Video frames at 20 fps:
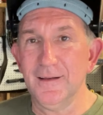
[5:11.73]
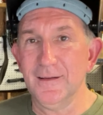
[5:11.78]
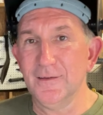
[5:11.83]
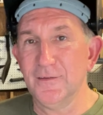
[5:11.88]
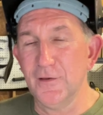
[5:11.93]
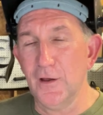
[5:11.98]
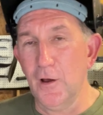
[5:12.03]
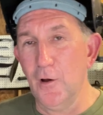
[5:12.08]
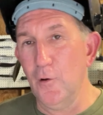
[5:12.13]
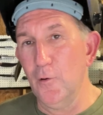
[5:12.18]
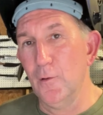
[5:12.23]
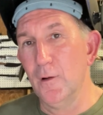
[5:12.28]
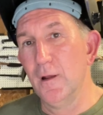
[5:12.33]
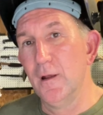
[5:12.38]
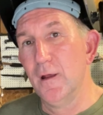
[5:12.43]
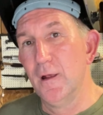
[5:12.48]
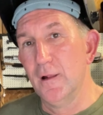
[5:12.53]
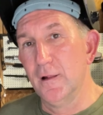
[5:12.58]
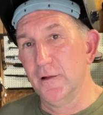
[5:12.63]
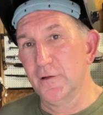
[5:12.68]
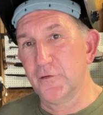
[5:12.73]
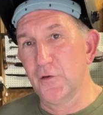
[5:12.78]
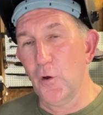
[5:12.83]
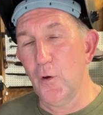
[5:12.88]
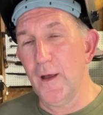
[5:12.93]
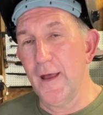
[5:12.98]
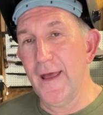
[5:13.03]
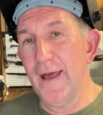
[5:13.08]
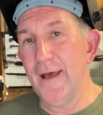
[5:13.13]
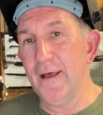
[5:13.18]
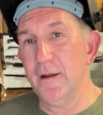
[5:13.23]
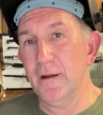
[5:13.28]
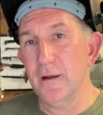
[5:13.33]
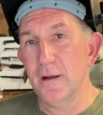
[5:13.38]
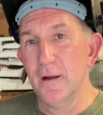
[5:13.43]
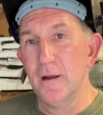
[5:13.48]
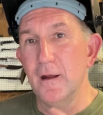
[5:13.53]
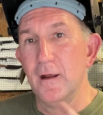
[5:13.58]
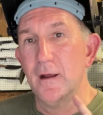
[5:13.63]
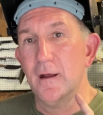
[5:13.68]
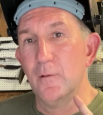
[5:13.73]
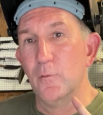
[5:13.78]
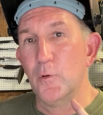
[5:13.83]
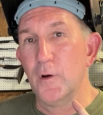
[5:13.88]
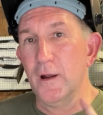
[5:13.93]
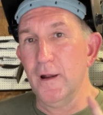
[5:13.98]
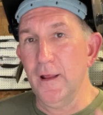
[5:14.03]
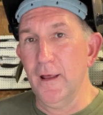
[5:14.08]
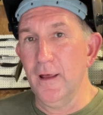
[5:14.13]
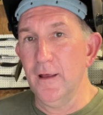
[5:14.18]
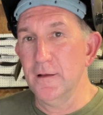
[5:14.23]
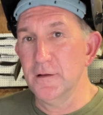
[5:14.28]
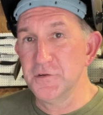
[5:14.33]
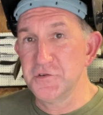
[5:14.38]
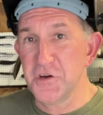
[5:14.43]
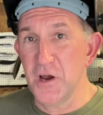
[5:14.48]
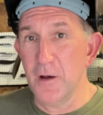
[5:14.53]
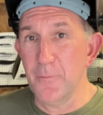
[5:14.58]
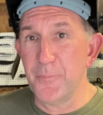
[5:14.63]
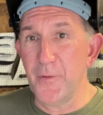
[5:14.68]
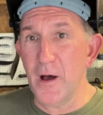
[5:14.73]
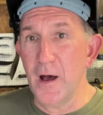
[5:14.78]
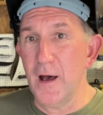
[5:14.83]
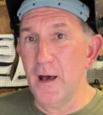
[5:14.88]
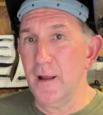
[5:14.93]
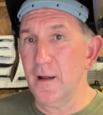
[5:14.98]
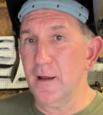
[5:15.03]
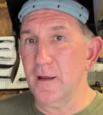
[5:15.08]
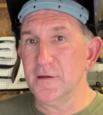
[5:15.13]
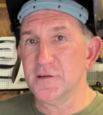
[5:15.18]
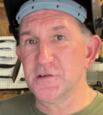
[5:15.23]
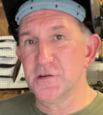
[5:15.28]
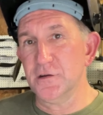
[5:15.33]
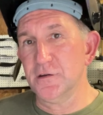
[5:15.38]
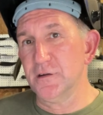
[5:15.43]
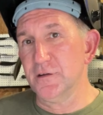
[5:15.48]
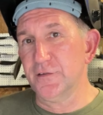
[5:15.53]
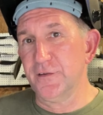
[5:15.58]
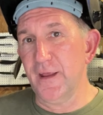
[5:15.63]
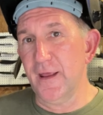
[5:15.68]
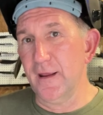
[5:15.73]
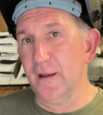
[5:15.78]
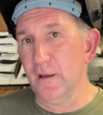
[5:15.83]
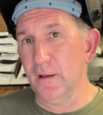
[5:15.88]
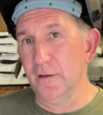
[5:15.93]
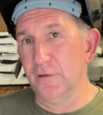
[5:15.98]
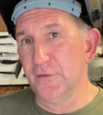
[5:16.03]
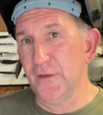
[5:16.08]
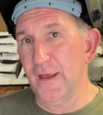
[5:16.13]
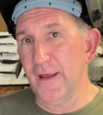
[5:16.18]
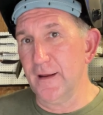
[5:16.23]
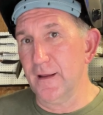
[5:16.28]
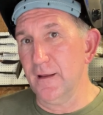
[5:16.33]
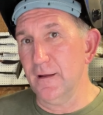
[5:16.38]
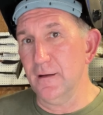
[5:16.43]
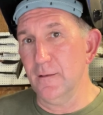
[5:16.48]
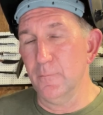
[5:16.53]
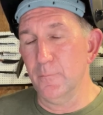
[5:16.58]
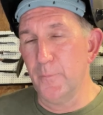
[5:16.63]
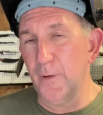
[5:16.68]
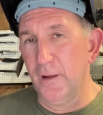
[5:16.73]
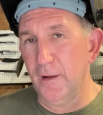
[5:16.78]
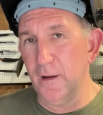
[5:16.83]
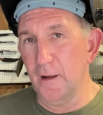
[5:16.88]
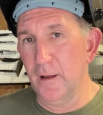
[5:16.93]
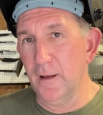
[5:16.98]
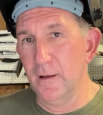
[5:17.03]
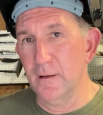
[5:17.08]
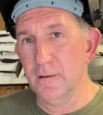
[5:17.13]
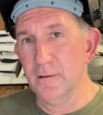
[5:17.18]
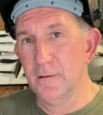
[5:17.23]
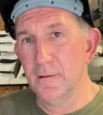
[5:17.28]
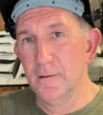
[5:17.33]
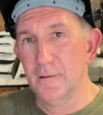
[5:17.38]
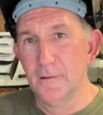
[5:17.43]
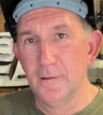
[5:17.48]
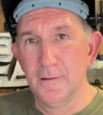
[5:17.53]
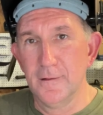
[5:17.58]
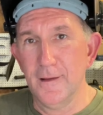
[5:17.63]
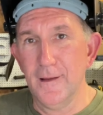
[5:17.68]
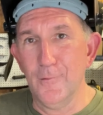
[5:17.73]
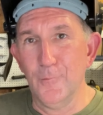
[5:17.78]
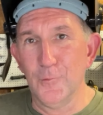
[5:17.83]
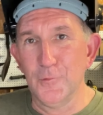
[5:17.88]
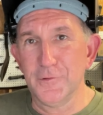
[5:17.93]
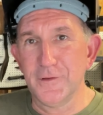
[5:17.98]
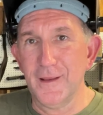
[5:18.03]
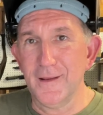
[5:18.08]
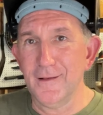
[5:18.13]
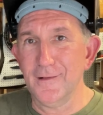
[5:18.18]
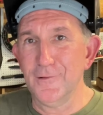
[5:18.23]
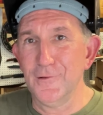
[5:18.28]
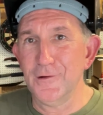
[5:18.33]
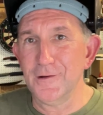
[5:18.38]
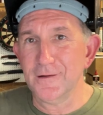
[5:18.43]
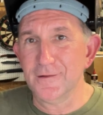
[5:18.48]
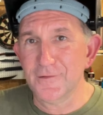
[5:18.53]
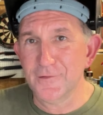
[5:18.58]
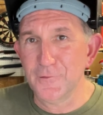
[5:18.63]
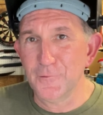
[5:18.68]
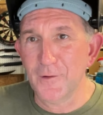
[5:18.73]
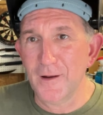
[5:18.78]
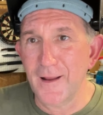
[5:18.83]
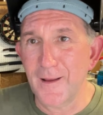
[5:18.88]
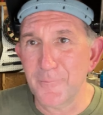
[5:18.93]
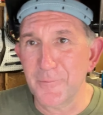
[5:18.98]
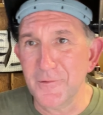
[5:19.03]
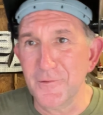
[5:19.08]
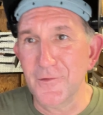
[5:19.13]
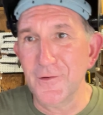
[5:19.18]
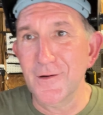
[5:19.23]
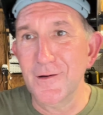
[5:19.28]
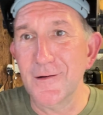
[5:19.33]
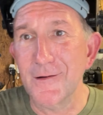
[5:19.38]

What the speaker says: So let's go ahead. We're gonna jump on. It should just take a second, but yeah, we'll take a look, see what happens here.